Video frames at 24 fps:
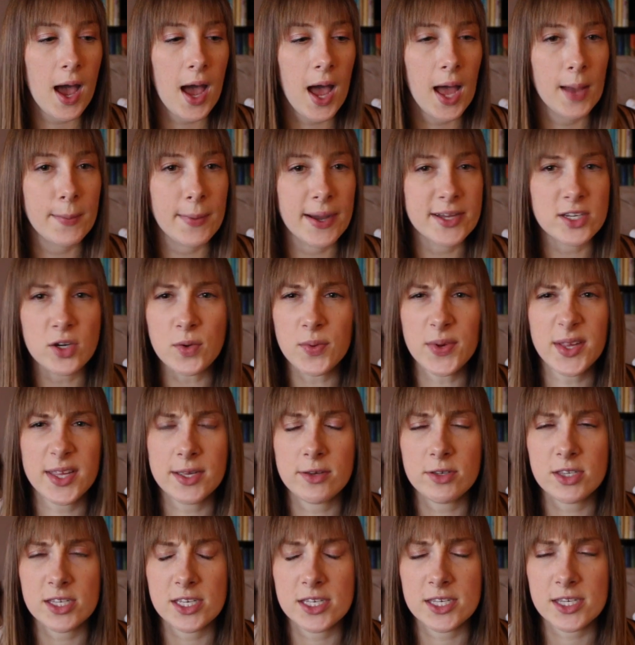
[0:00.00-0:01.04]
I don't really
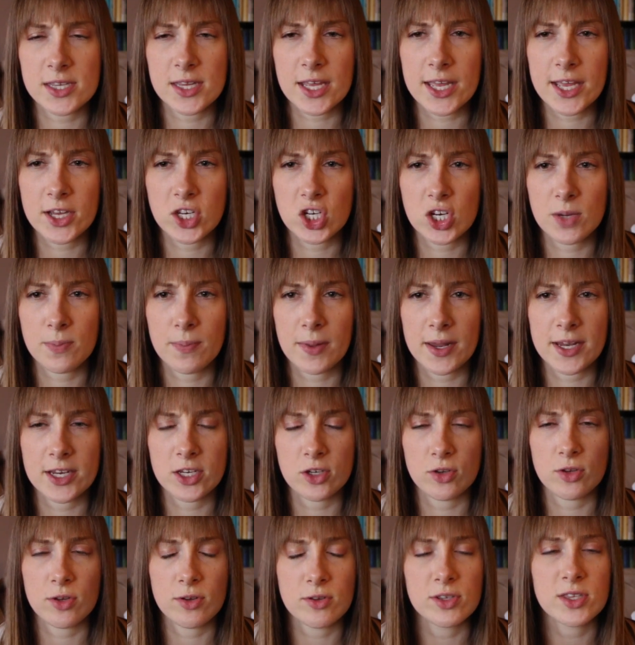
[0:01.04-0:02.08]
use these in the kitchen, but I
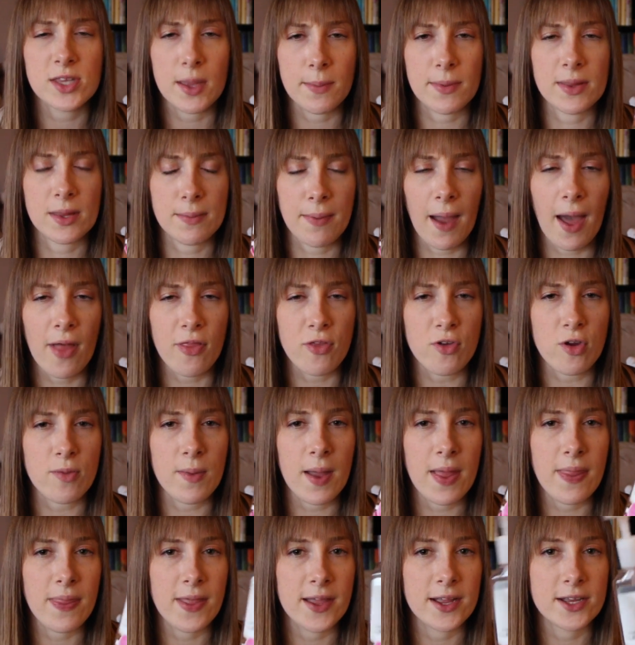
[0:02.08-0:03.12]
do use them in the bathroom,
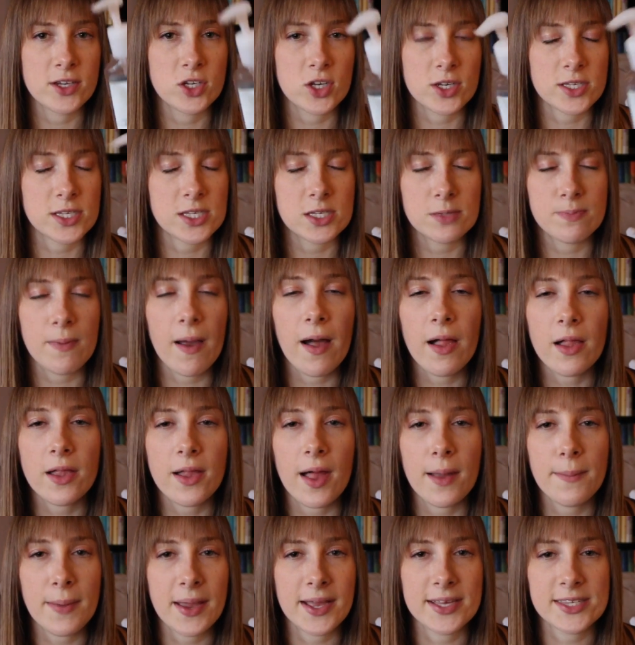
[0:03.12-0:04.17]
and they just
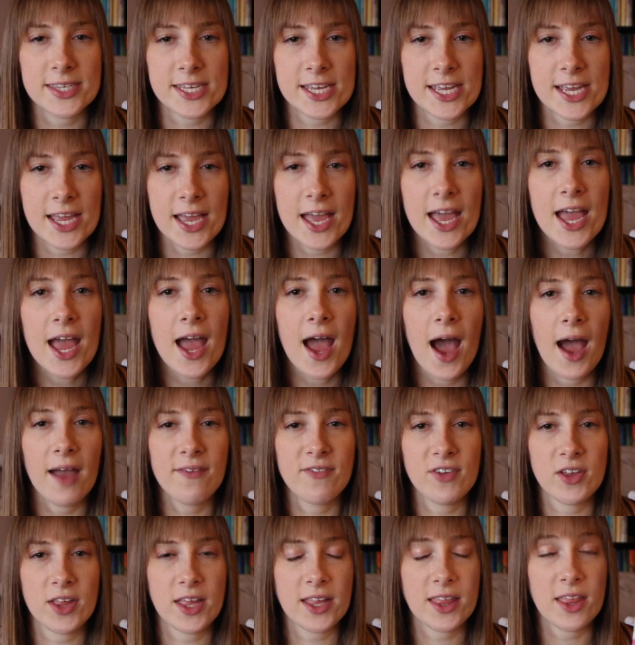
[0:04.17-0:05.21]
smell amazing. I
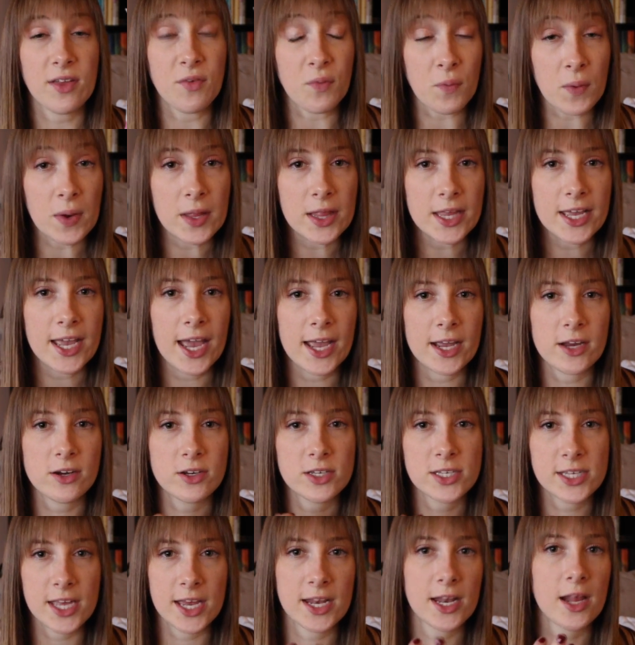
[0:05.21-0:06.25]
feel like they really get
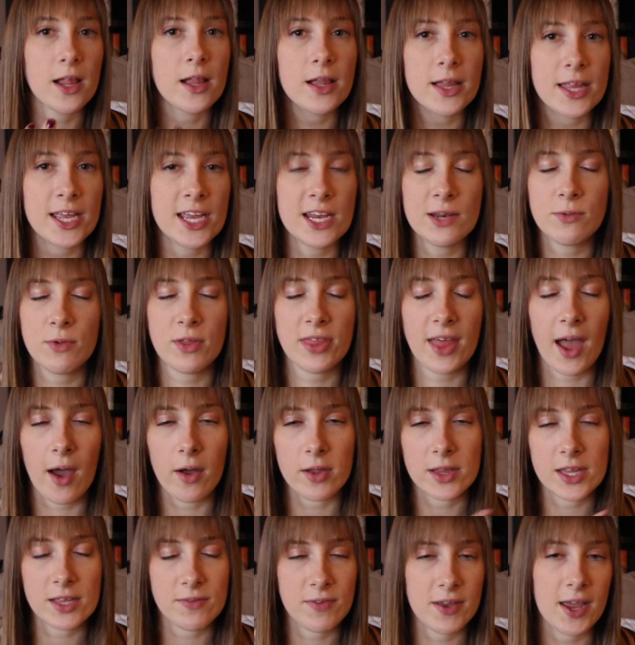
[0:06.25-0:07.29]
your skin clean
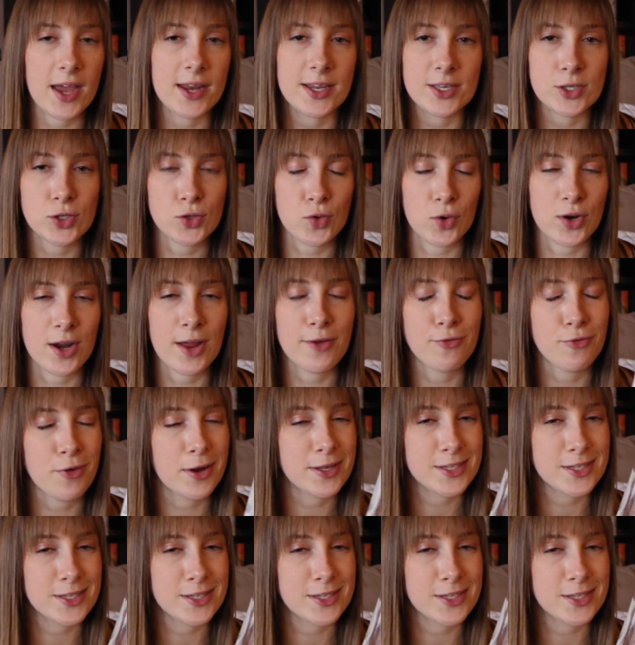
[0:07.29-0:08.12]
without leaving any sort of